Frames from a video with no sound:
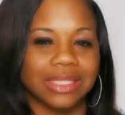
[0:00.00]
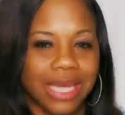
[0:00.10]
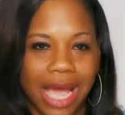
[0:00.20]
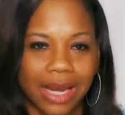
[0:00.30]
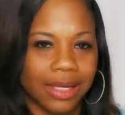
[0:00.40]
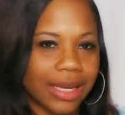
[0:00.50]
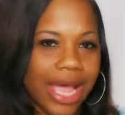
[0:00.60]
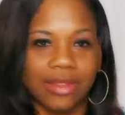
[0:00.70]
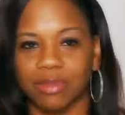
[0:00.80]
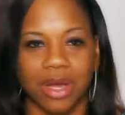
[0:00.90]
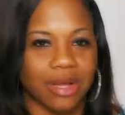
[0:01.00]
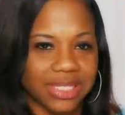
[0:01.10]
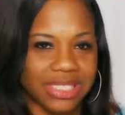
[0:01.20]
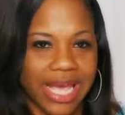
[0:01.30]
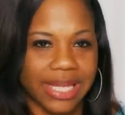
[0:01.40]
not allow the
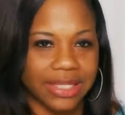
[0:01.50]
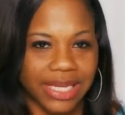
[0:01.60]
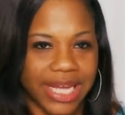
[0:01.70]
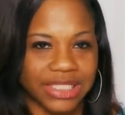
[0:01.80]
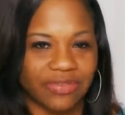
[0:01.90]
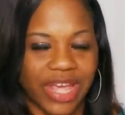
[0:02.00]
moms inside the dance